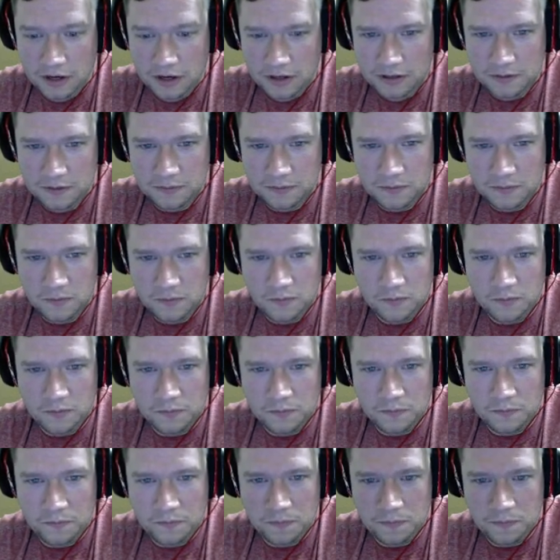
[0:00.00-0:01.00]
Let's see, on-road
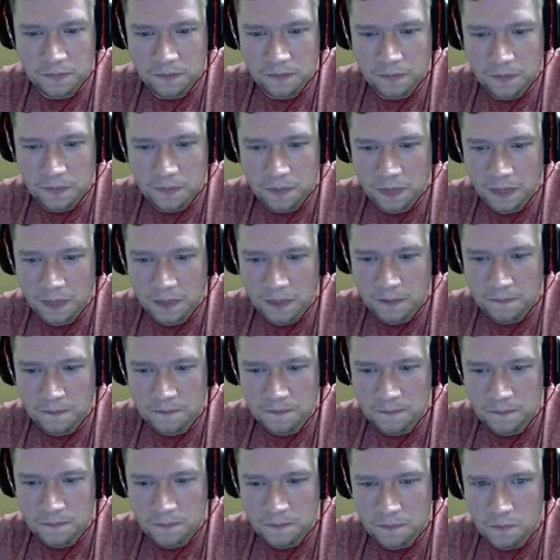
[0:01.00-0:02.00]

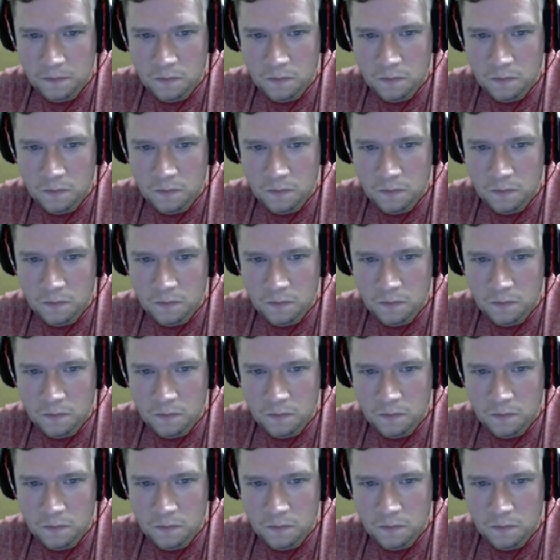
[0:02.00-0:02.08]
performance.